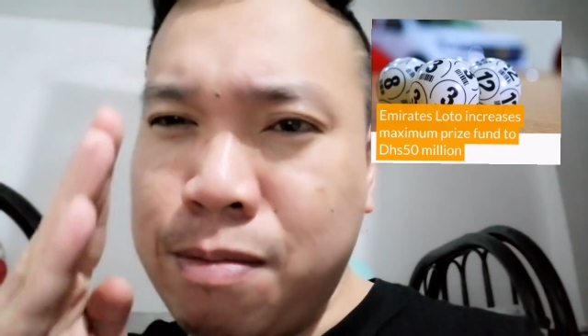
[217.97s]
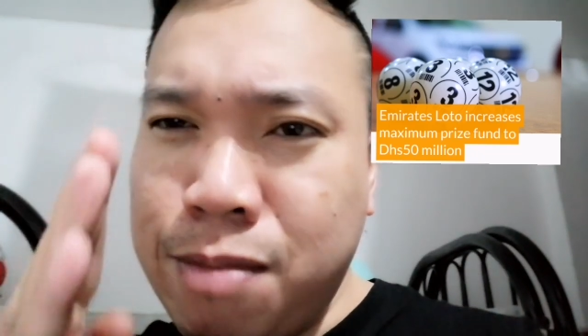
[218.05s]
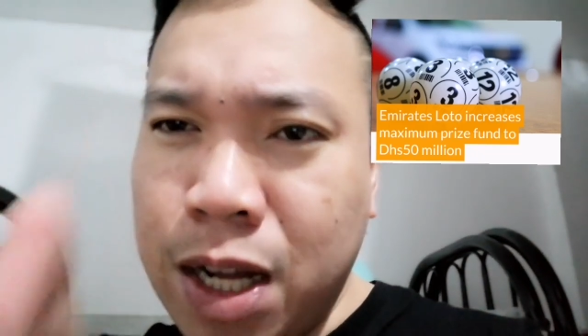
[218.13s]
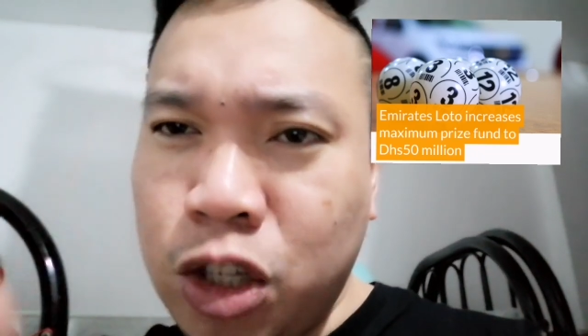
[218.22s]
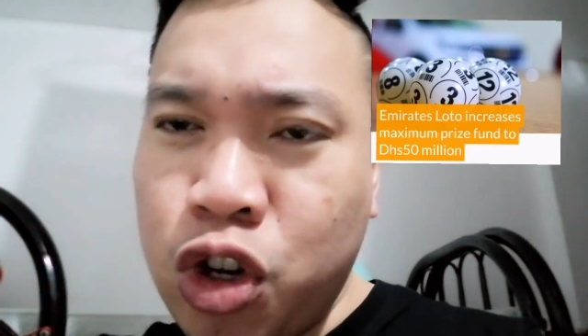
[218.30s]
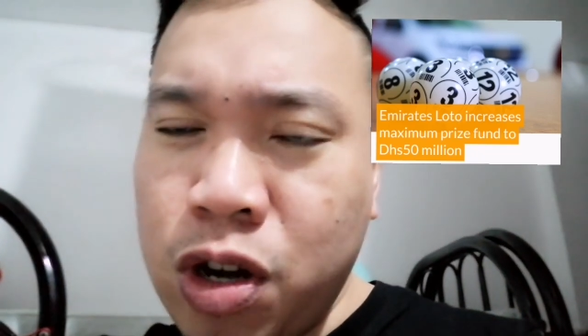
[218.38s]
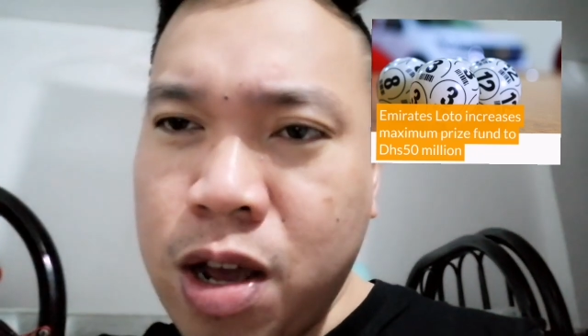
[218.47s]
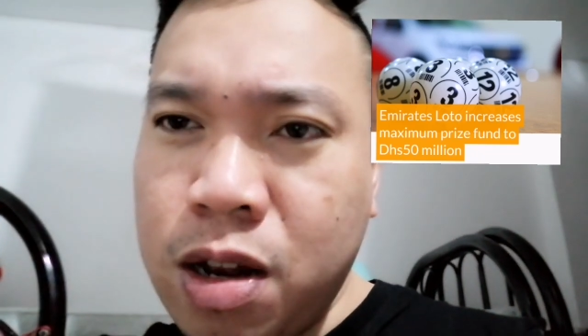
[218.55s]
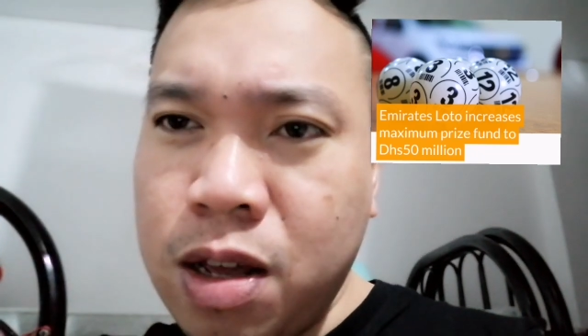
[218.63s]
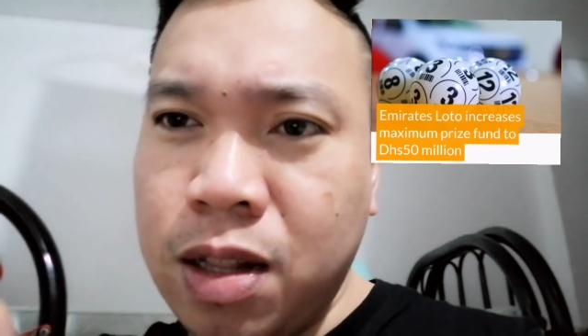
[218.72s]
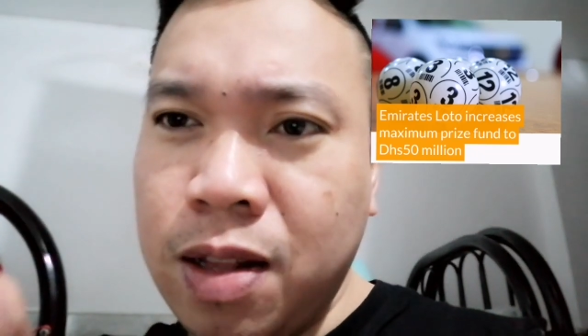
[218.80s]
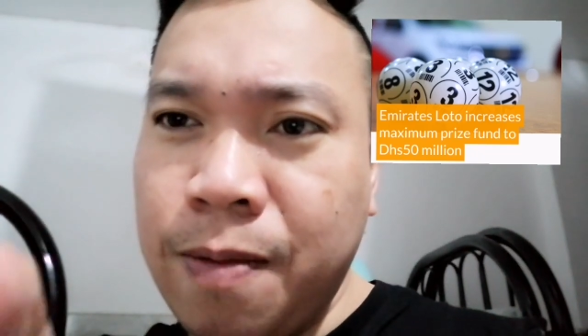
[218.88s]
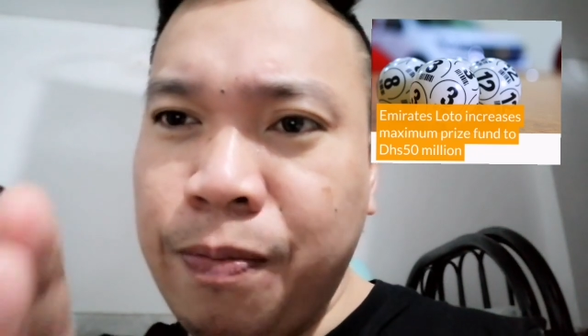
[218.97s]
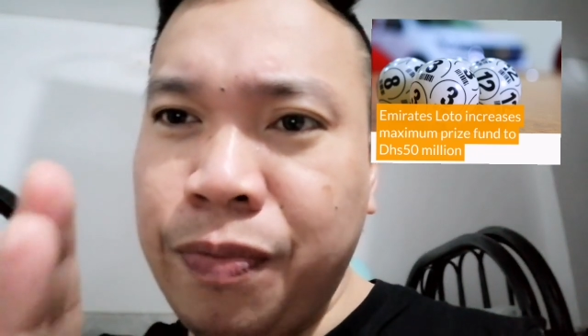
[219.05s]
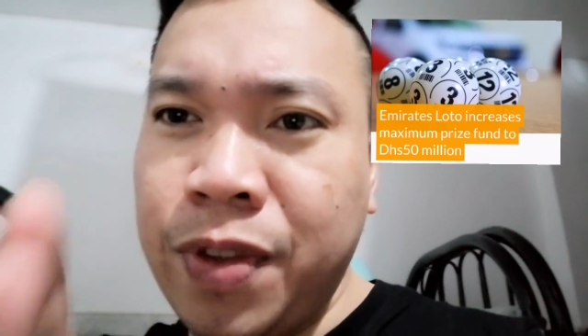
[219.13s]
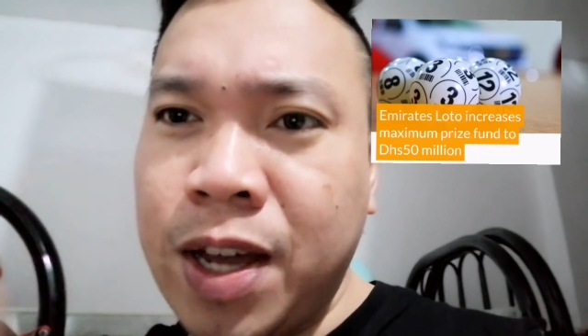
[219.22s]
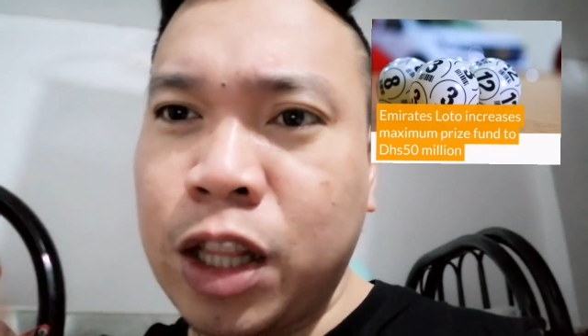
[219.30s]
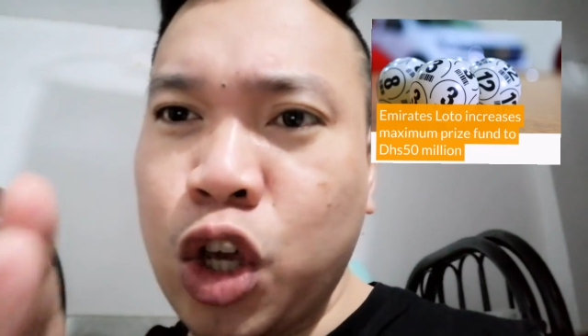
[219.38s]
much needed
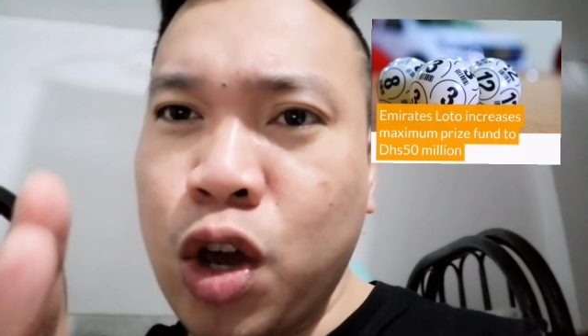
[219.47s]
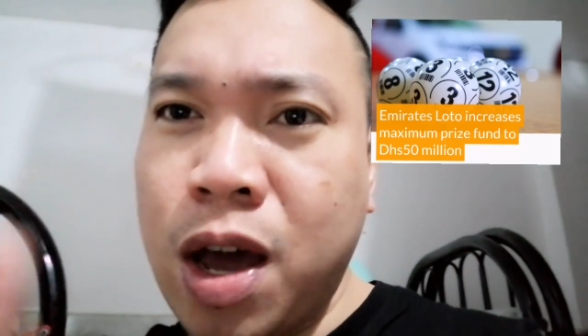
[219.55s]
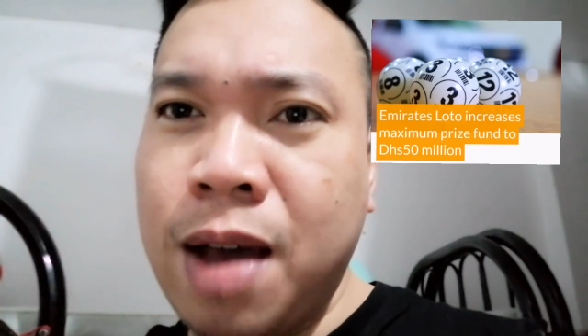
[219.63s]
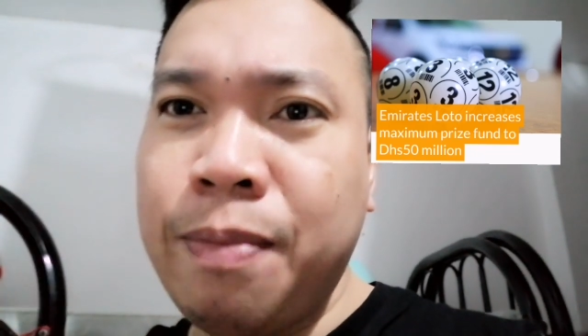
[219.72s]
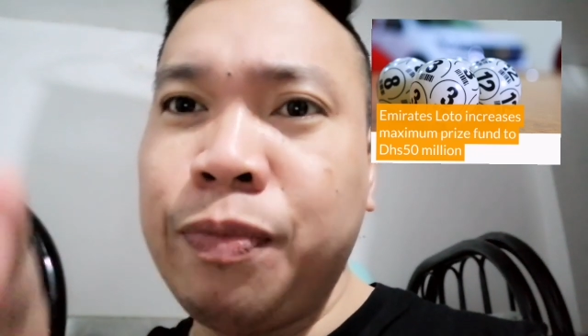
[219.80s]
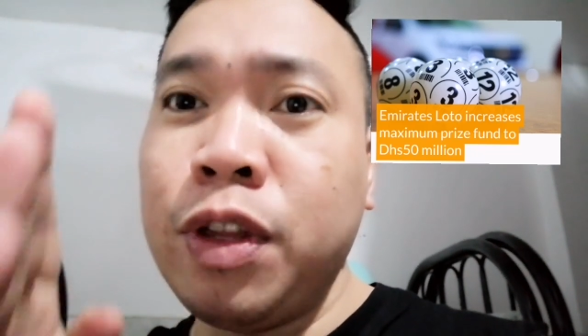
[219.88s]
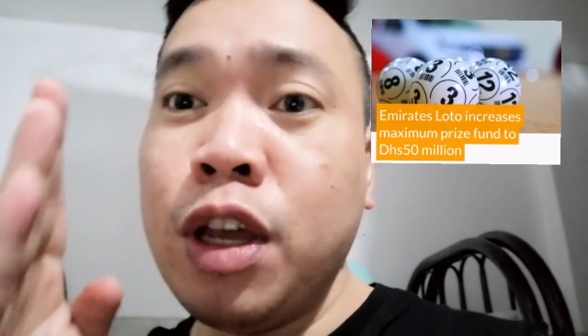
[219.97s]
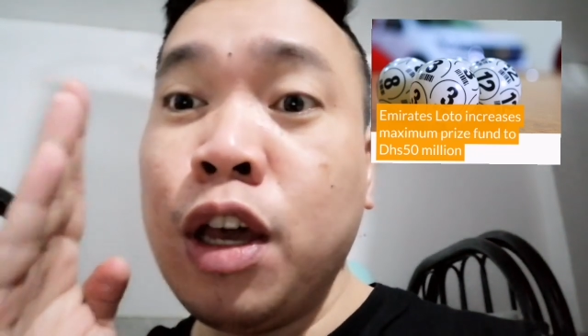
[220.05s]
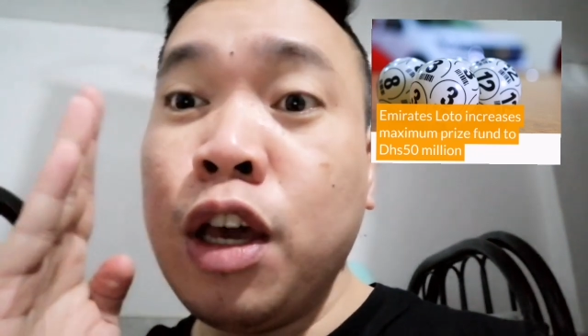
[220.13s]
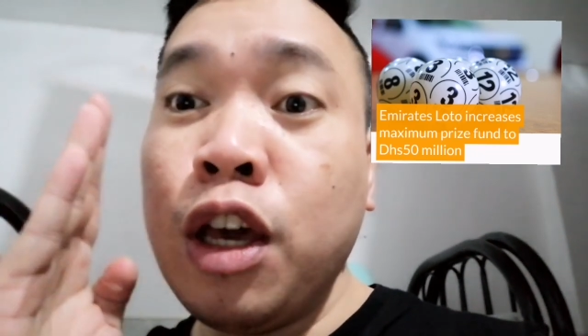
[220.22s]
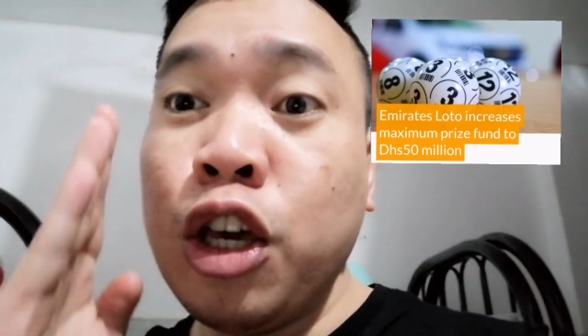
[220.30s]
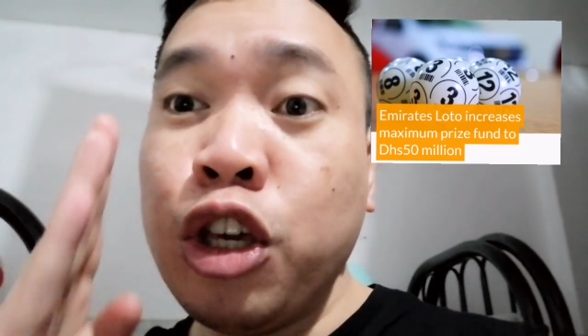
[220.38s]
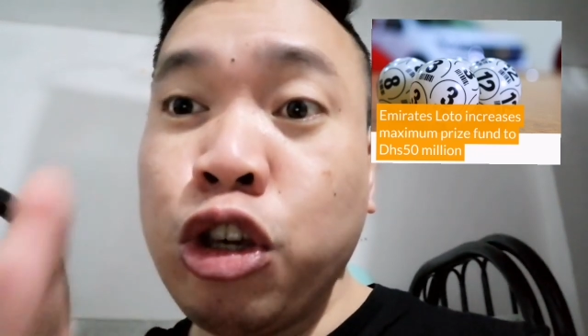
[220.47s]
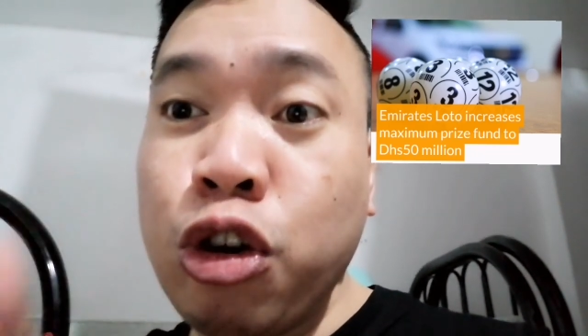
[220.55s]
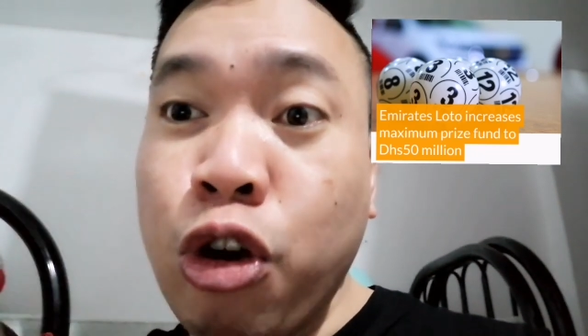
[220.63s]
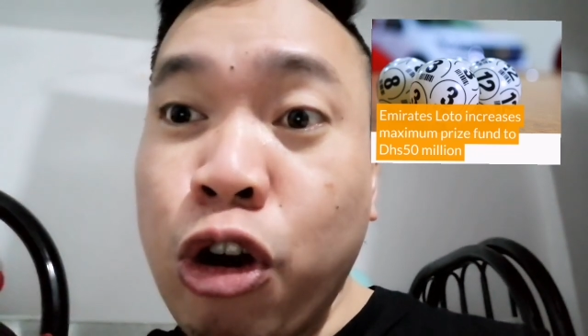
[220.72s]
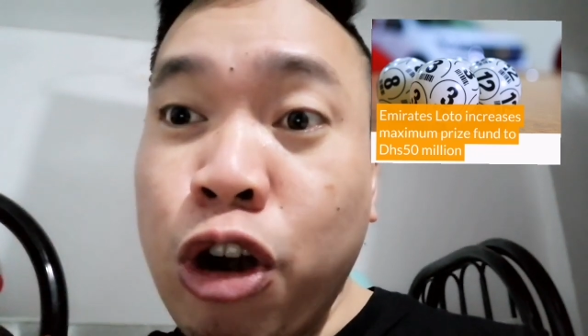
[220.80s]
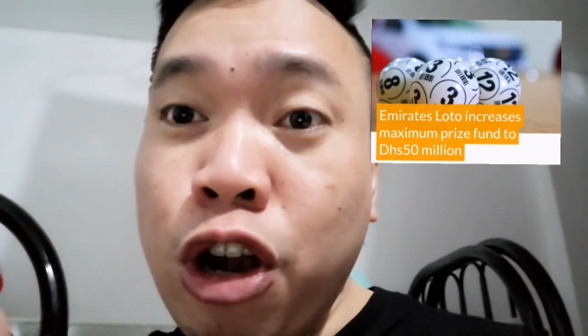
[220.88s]
that you have
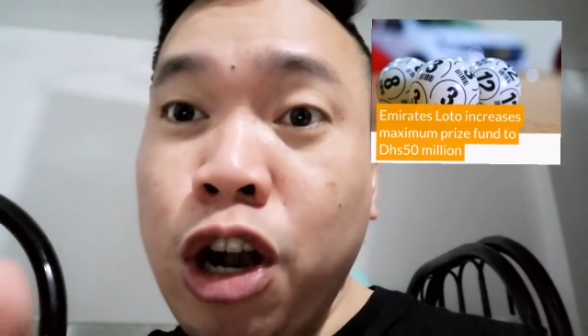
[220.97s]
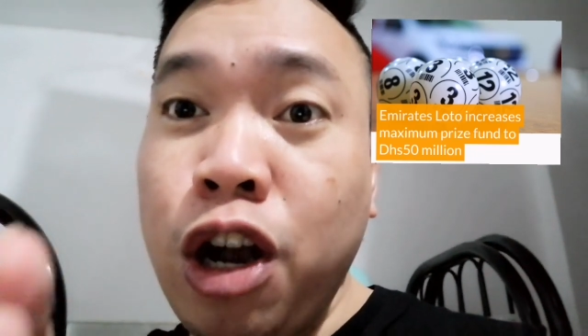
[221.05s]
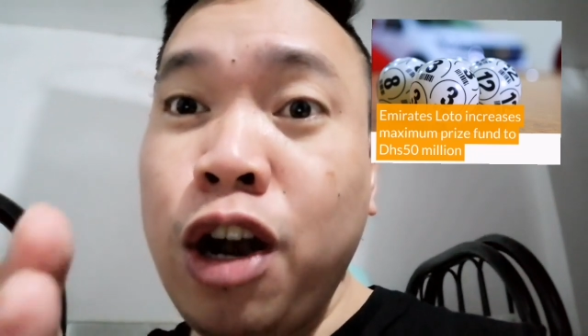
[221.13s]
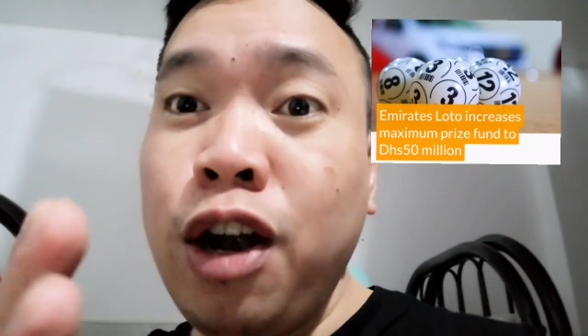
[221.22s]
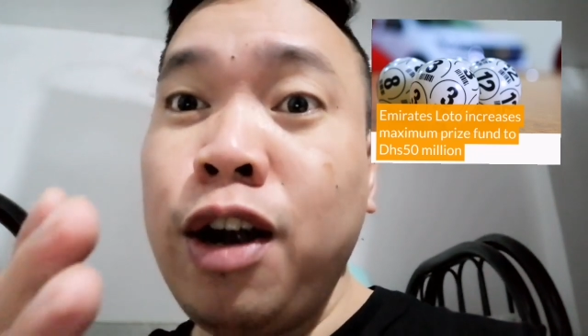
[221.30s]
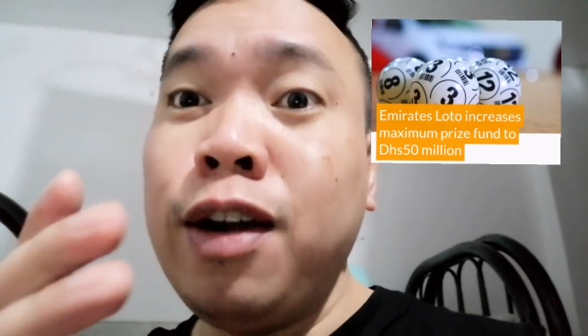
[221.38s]
your